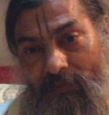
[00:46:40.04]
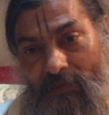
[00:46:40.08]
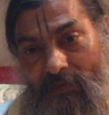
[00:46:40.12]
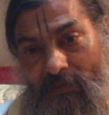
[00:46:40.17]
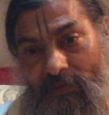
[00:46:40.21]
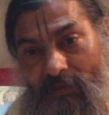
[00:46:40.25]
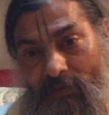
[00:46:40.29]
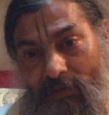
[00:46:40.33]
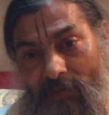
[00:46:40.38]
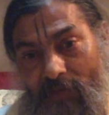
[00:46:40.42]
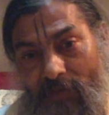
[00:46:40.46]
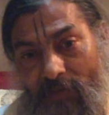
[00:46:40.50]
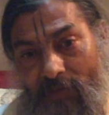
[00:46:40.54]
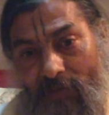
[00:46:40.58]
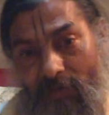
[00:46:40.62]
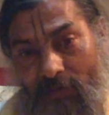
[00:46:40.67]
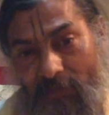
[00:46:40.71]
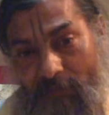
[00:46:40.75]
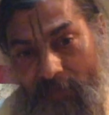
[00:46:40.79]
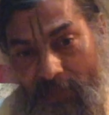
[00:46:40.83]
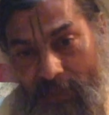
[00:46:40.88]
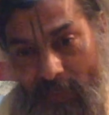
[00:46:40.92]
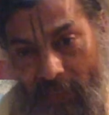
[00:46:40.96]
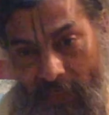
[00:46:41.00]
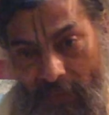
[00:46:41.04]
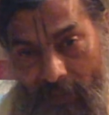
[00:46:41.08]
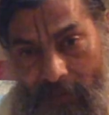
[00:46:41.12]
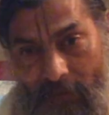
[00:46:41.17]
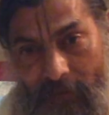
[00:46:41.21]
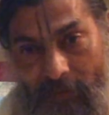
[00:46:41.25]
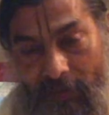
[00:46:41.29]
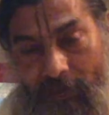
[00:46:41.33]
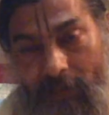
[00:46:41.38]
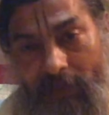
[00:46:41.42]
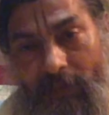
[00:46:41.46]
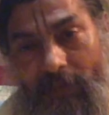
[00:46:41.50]
So that will
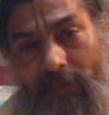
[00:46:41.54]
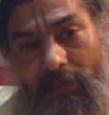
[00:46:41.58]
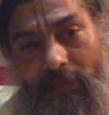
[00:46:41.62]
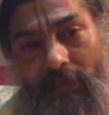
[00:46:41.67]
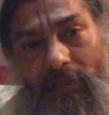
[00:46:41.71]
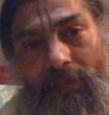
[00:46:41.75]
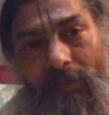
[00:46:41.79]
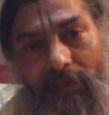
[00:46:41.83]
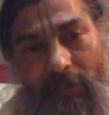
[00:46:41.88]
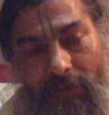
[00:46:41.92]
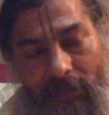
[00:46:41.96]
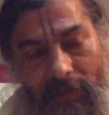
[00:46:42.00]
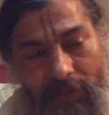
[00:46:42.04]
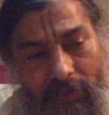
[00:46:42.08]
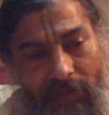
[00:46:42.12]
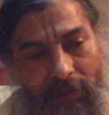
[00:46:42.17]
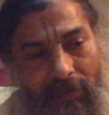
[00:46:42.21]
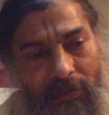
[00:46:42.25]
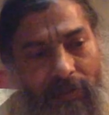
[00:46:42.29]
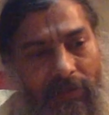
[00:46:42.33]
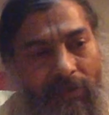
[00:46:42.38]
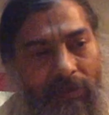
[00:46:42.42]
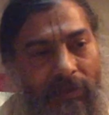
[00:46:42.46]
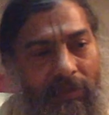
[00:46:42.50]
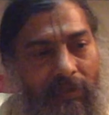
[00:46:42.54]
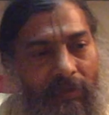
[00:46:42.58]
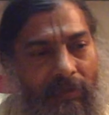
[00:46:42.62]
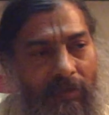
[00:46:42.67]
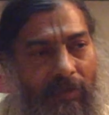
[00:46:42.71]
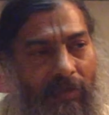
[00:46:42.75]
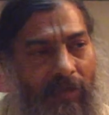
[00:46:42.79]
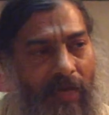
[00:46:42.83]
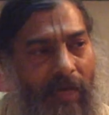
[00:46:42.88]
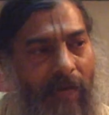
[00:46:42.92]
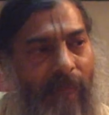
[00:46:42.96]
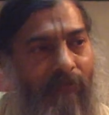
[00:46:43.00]
immediately
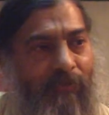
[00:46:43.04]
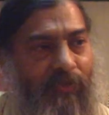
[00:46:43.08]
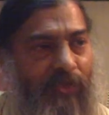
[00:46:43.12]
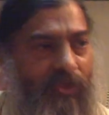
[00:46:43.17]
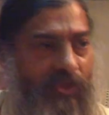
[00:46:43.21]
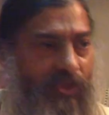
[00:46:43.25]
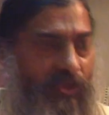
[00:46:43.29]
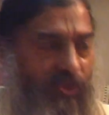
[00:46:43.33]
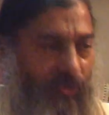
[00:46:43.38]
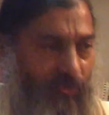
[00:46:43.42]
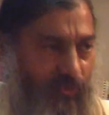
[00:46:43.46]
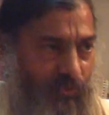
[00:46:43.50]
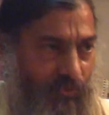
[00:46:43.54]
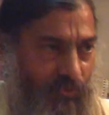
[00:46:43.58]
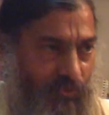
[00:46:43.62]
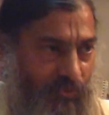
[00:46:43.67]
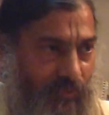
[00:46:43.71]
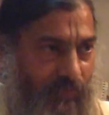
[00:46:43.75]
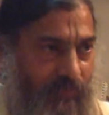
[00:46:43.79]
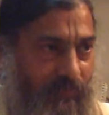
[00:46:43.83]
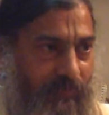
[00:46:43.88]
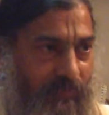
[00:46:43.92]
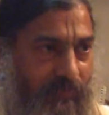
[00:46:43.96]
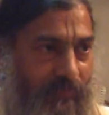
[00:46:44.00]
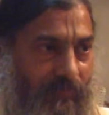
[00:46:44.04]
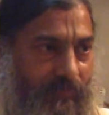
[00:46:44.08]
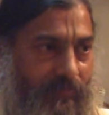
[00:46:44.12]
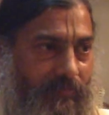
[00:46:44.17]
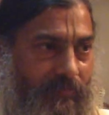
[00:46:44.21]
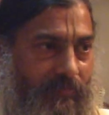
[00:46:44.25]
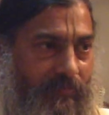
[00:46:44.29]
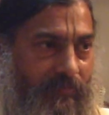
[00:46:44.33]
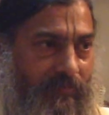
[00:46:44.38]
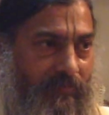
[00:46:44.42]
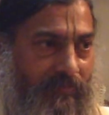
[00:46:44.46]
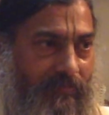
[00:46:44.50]
capture you
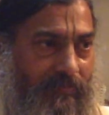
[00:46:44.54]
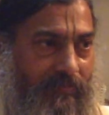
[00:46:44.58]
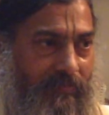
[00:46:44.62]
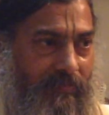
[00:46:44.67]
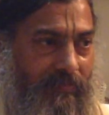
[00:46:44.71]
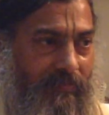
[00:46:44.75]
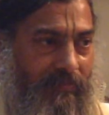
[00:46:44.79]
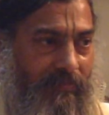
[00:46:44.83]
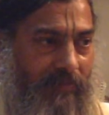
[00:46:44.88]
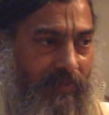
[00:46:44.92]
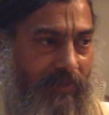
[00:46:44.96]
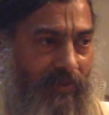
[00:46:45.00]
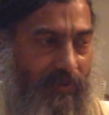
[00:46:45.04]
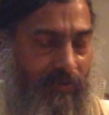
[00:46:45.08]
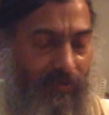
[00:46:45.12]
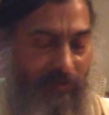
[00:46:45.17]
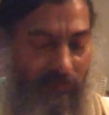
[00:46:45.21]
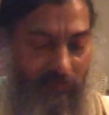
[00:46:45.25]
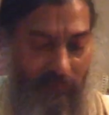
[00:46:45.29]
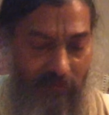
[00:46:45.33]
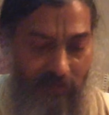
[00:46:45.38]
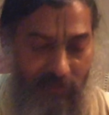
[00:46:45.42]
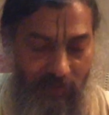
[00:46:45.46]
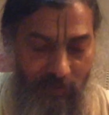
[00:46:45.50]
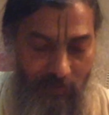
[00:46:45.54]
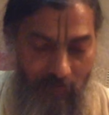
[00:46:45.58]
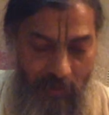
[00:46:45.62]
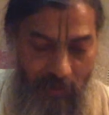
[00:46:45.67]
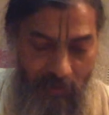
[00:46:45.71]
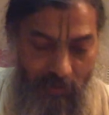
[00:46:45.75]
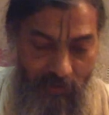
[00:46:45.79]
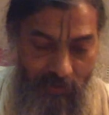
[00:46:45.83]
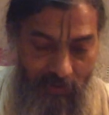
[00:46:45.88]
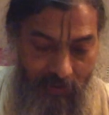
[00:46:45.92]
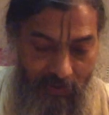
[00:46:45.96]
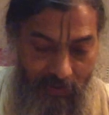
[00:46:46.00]
because of its
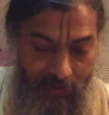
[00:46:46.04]
power.